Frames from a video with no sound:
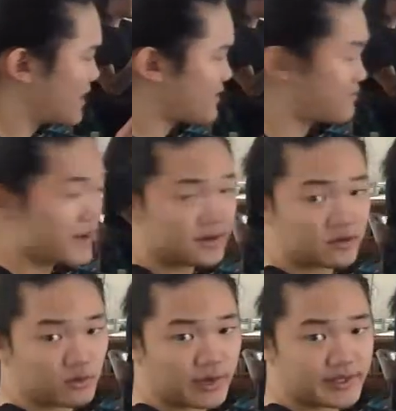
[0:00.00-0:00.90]

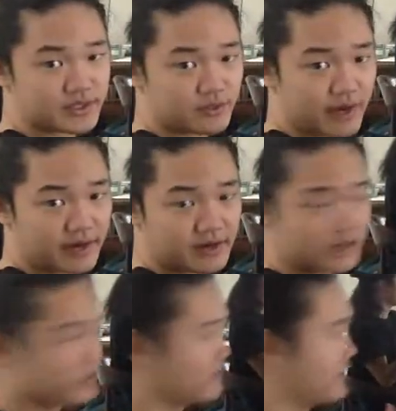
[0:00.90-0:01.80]
mathematical way to write
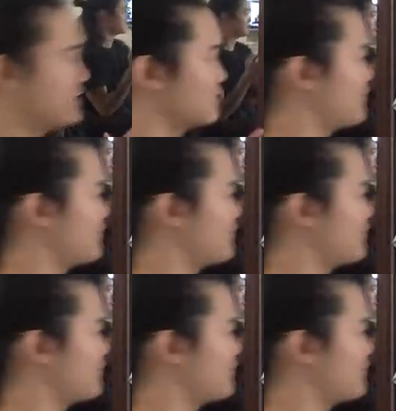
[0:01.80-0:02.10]
conservation of